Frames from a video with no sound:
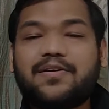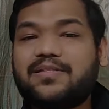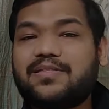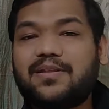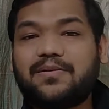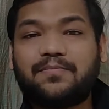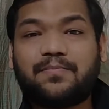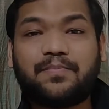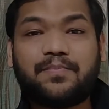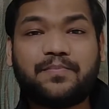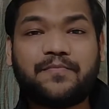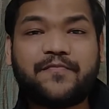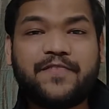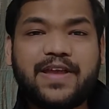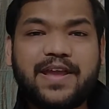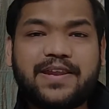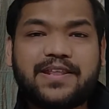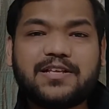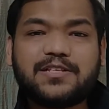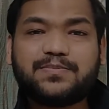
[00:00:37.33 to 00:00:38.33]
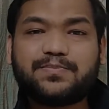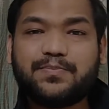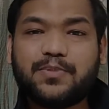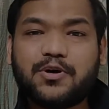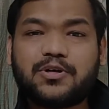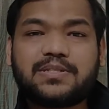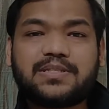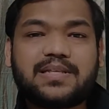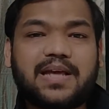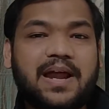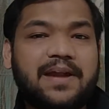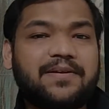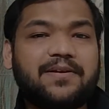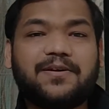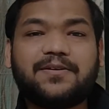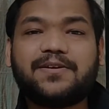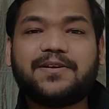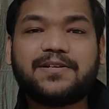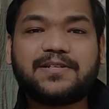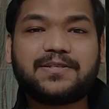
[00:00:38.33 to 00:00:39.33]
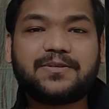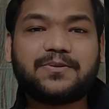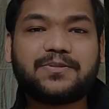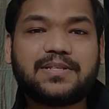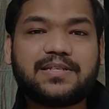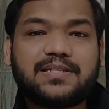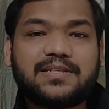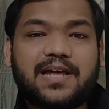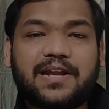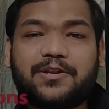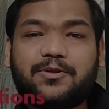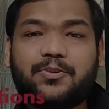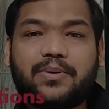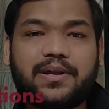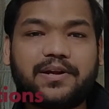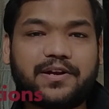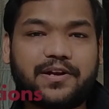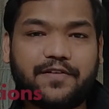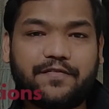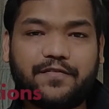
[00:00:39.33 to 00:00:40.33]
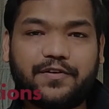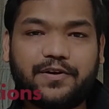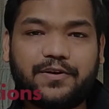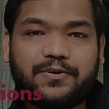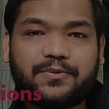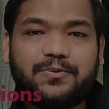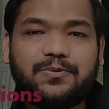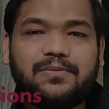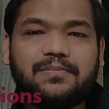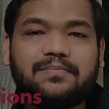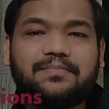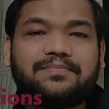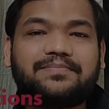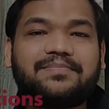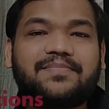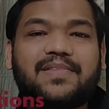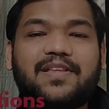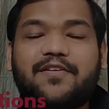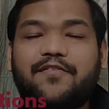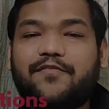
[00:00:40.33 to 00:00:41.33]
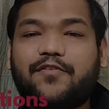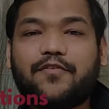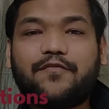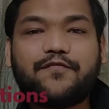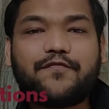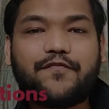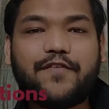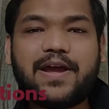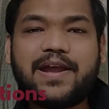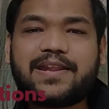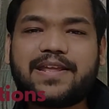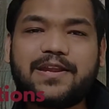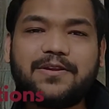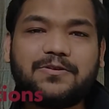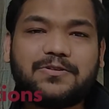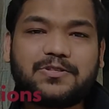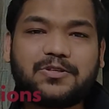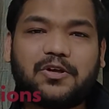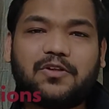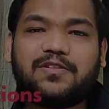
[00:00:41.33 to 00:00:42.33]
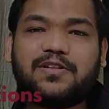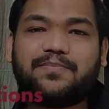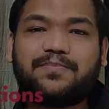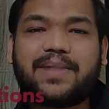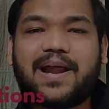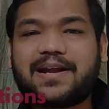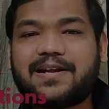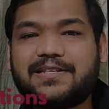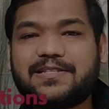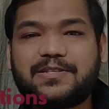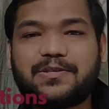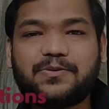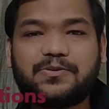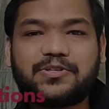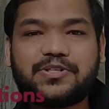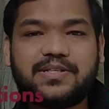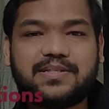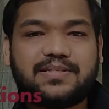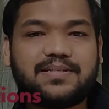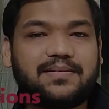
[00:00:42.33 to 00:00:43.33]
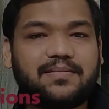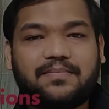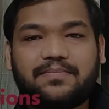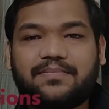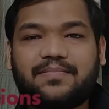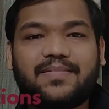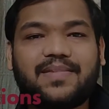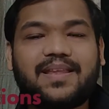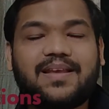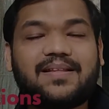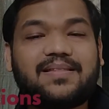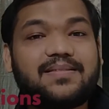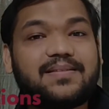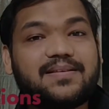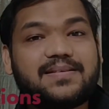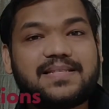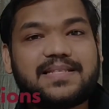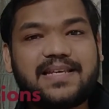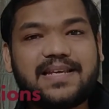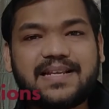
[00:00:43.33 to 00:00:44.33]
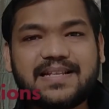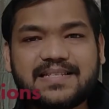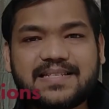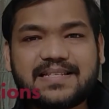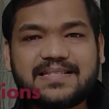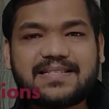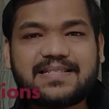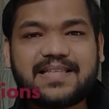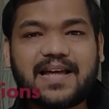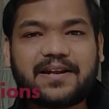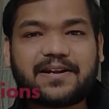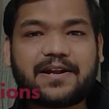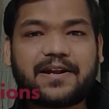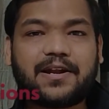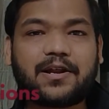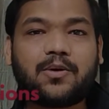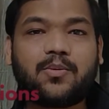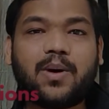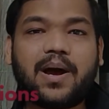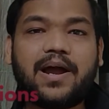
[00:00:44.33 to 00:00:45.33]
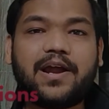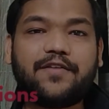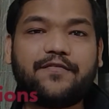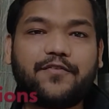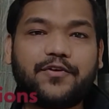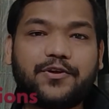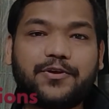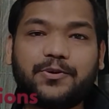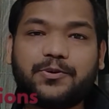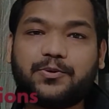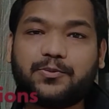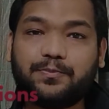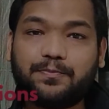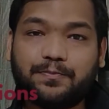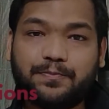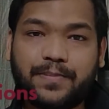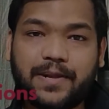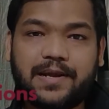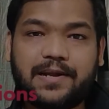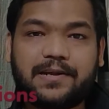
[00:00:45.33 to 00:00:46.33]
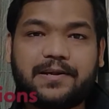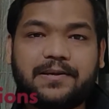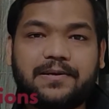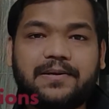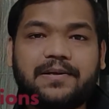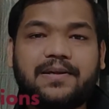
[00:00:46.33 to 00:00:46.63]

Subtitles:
the various books and other resources that you can refer to, from where can you solve the practice questions, the skill sets that are required for you to build,